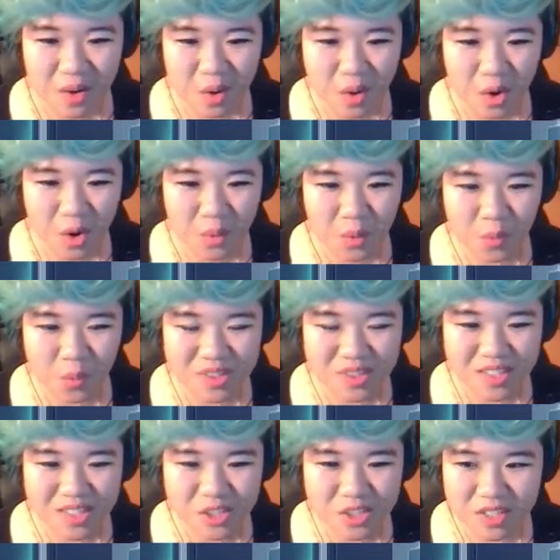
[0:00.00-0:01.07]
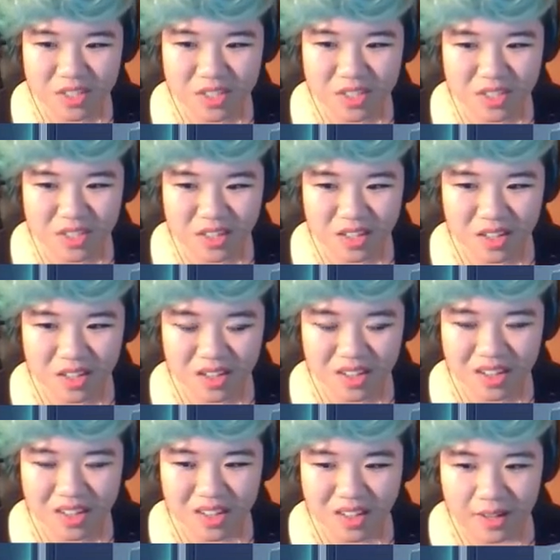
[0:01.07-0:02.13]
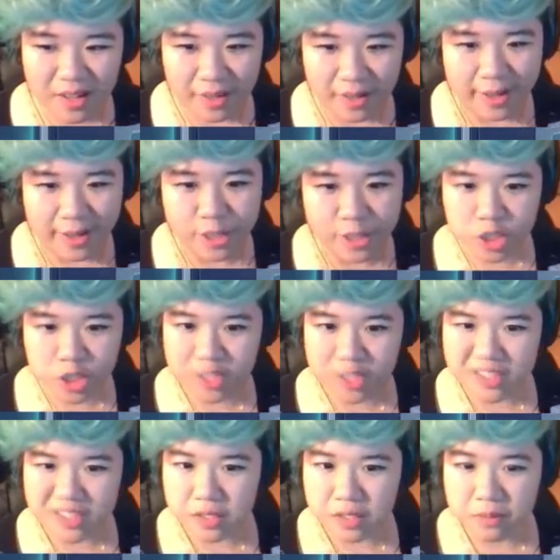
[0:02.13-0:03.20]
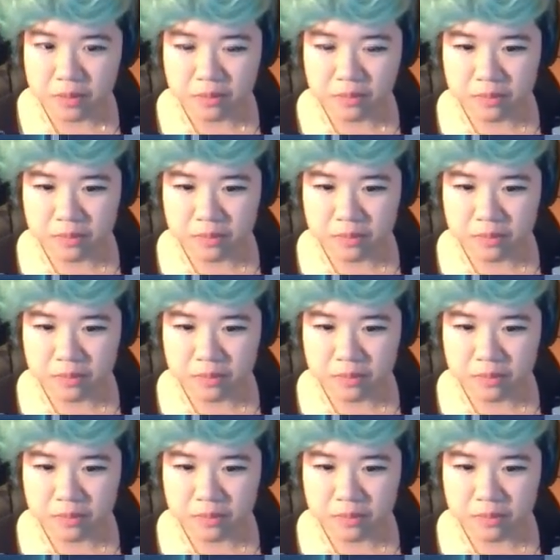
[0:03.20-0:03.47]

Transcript: Or was that just an angelism?